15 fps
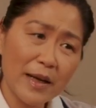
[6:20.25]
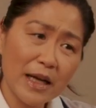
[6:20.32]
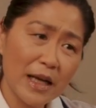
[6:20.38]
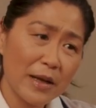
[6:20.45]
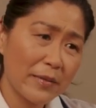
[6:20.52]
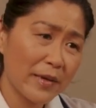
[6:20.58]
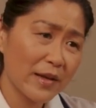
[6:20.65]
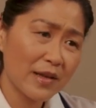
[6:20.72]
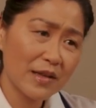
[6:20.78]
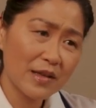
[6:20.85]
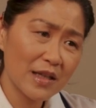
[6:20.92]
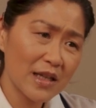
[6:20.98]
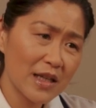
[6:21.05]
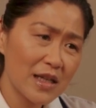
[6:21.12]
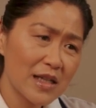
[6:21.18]
has
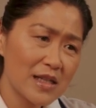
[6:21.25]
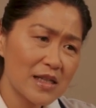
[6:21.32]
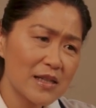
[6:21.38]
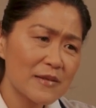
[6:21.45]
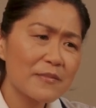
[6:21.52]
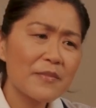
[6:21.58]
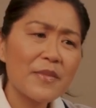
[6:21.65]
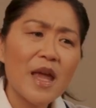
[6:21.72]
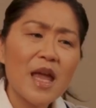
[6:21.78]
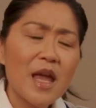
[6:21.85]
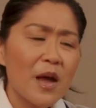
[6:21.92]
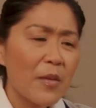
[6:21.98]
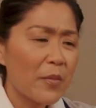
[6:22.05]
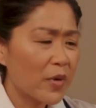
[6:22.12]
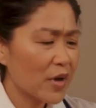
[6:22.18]

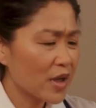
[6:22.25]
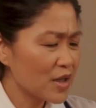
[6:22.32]
antioxidants and